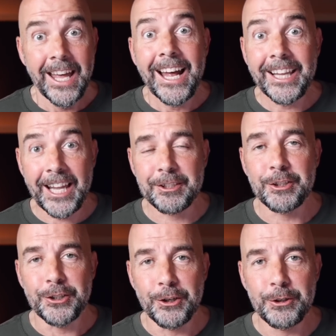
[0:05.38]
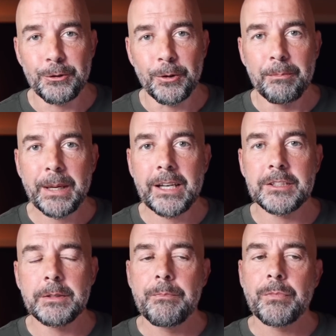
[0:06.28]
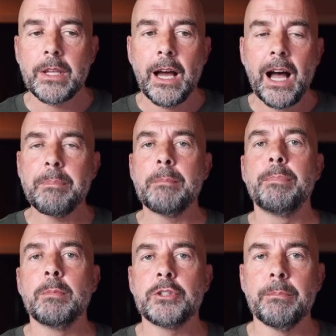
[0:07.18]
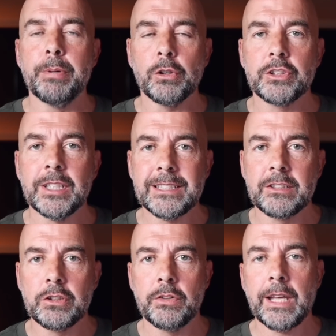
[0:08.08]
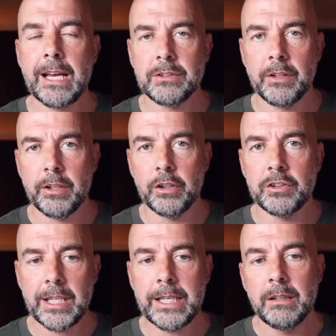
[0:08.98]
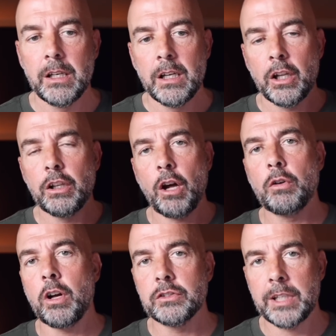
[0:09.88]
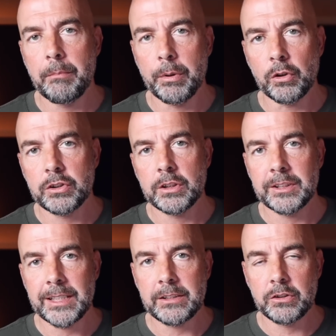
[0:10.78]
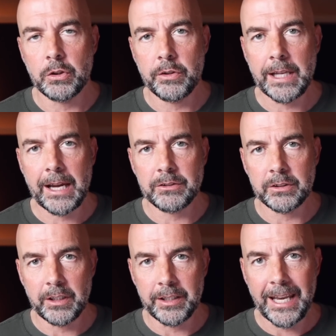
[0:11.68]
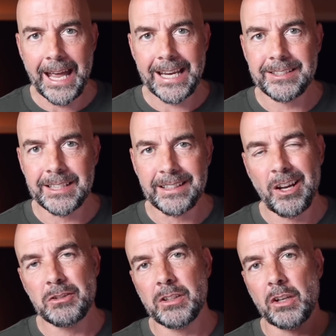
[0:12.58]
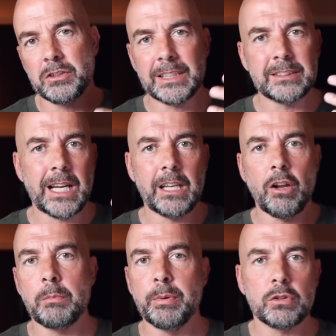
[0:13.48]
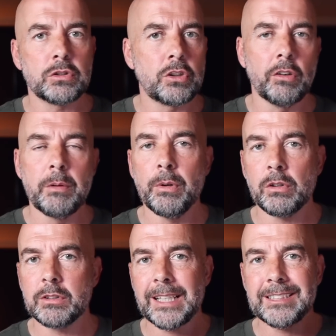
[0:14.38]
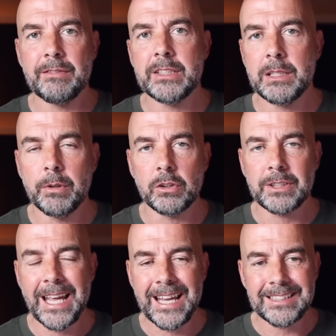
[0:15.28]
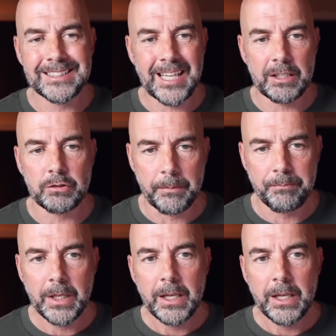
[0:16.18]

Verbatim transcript: And that's unusual because I've been publishing books since 2013 and low content books since 2018. Those are those things like logbooks, colouring books, activity books, etc.